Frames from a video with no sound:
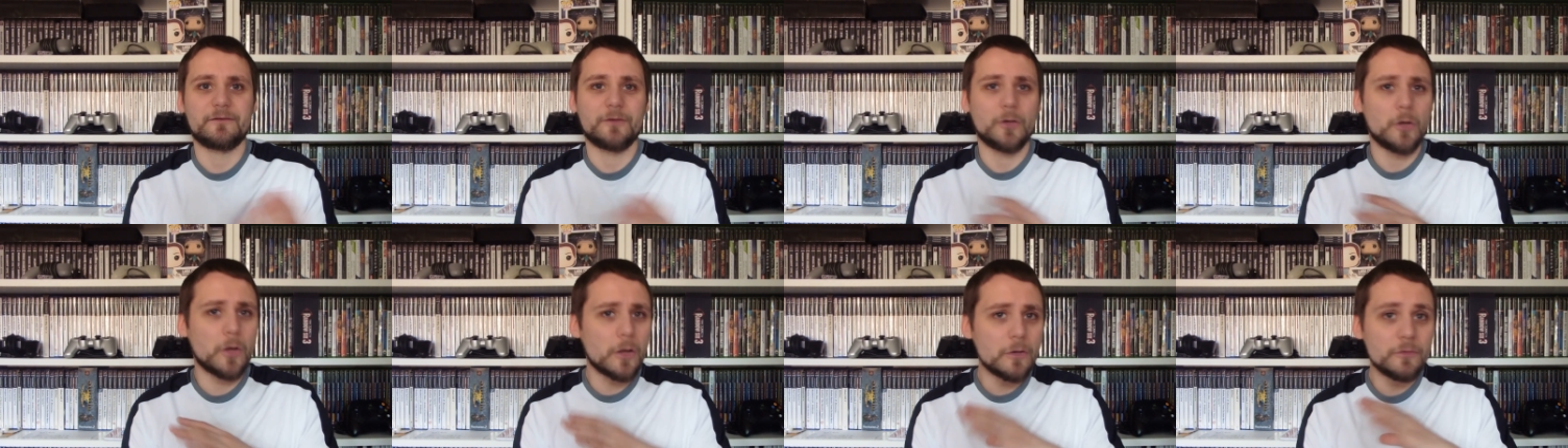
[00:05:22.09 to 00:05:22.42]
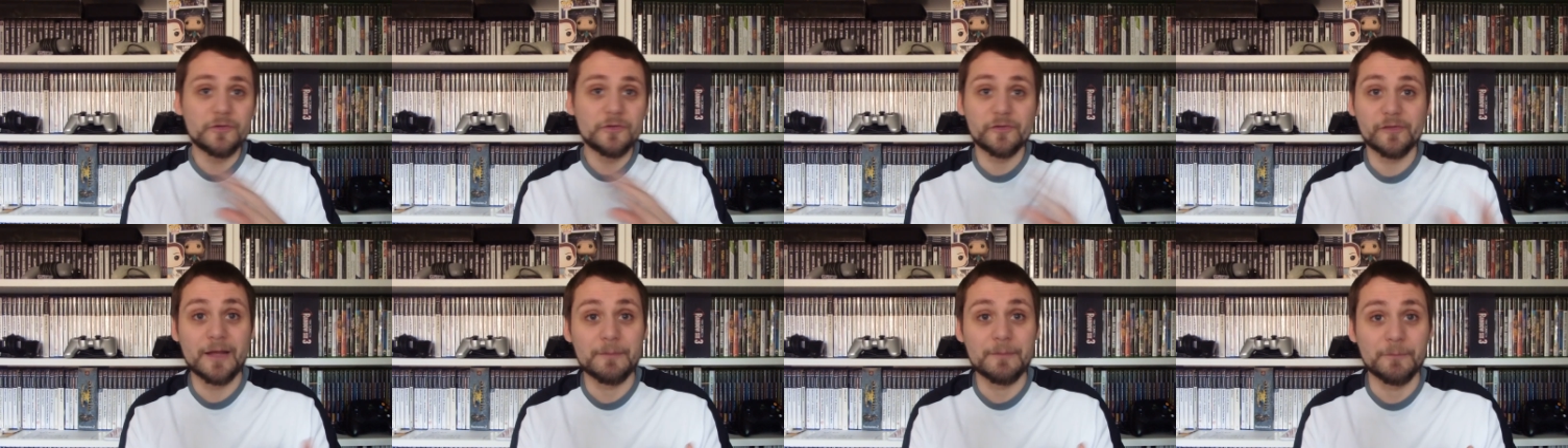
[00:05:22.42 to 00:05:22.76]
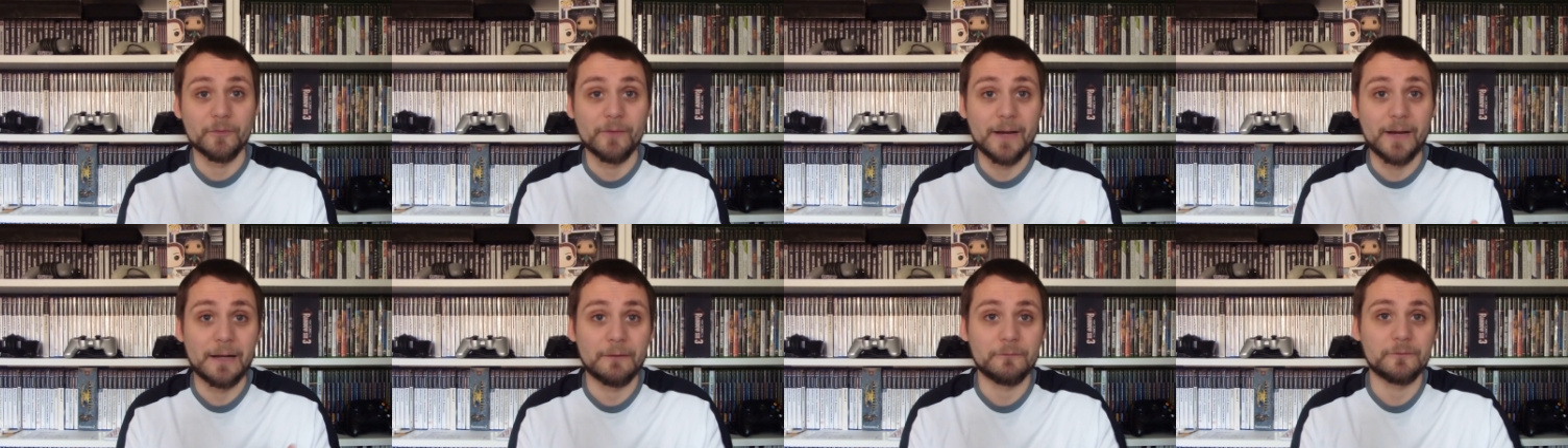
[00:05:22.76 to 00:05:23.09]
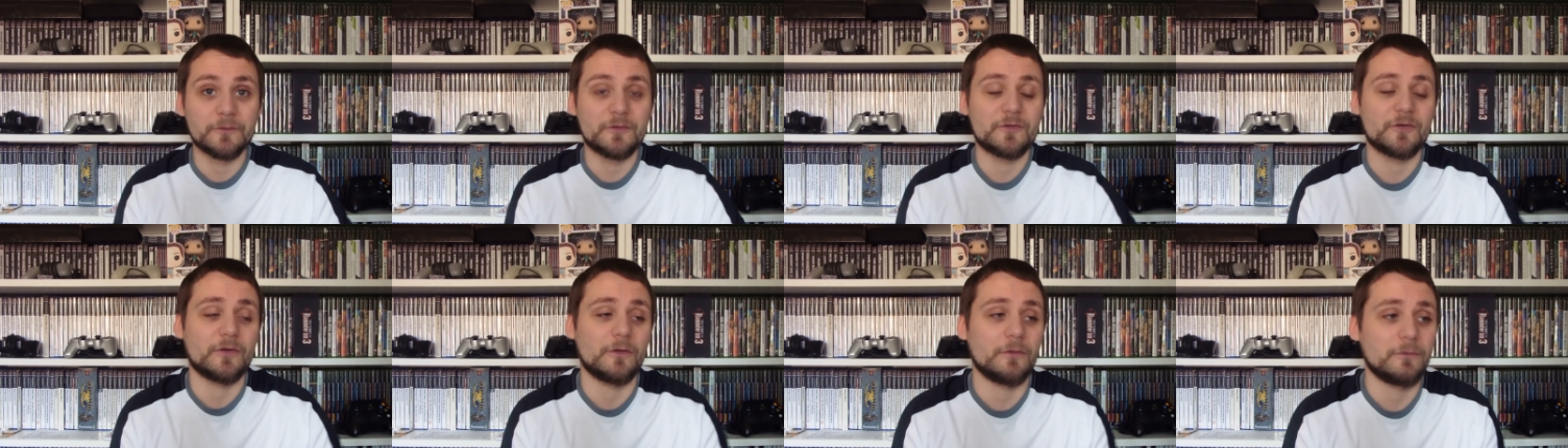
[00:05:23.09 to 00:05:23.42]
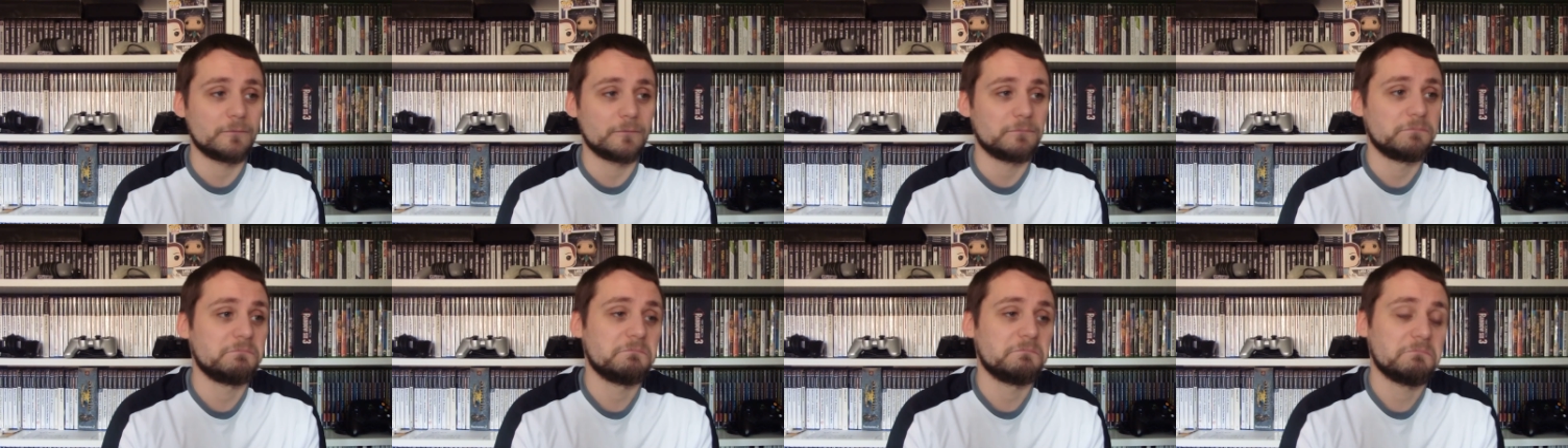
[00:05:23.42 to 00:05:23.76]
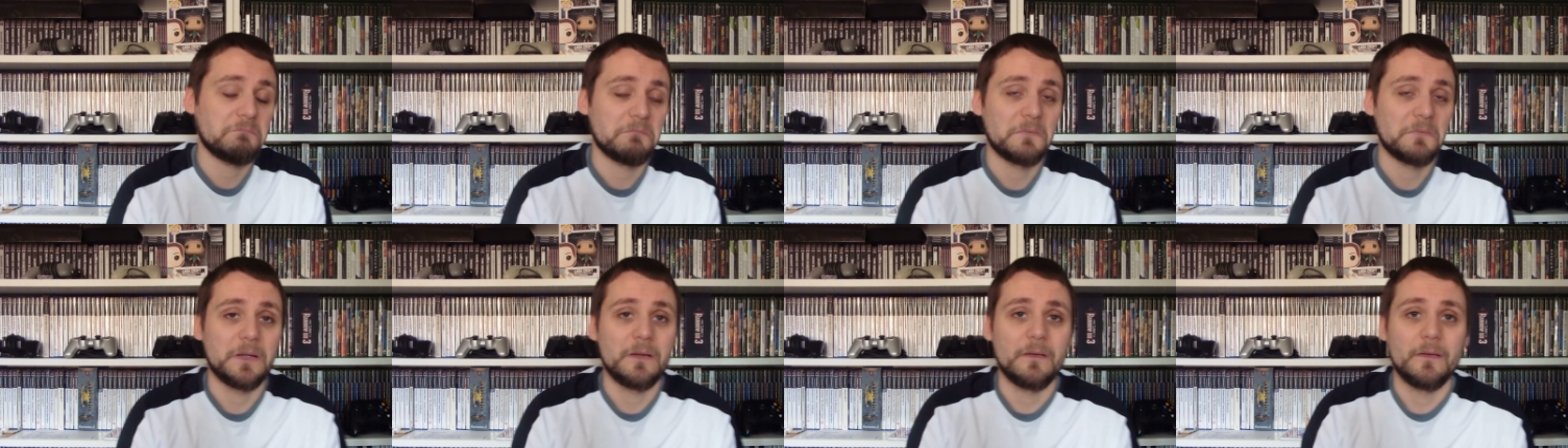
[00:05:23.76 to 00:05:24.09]
Loads of them around, so
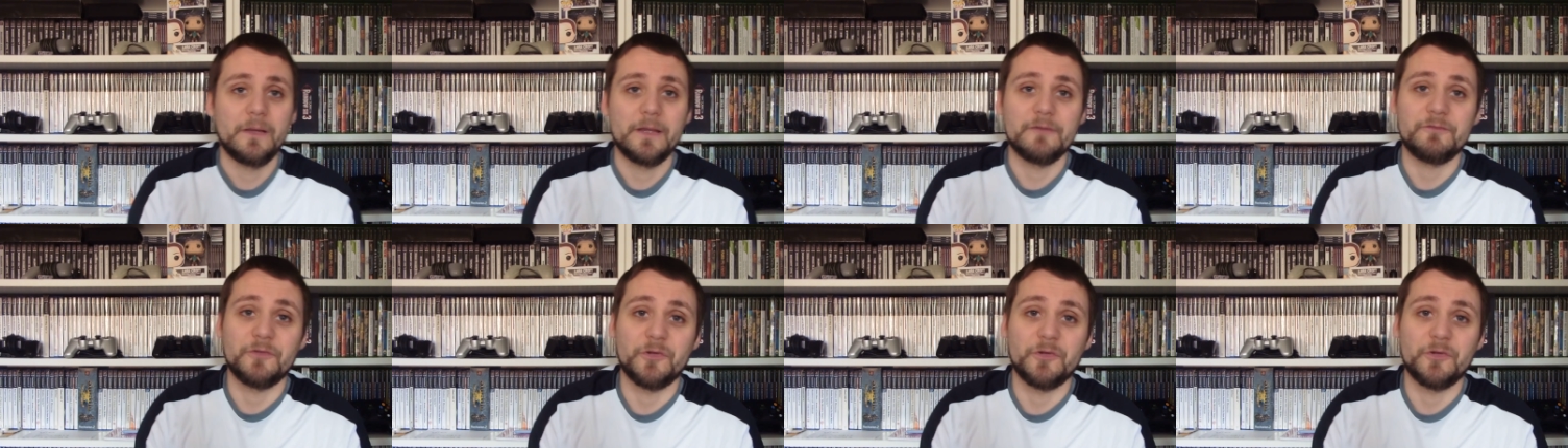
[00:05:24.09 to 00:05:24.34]
if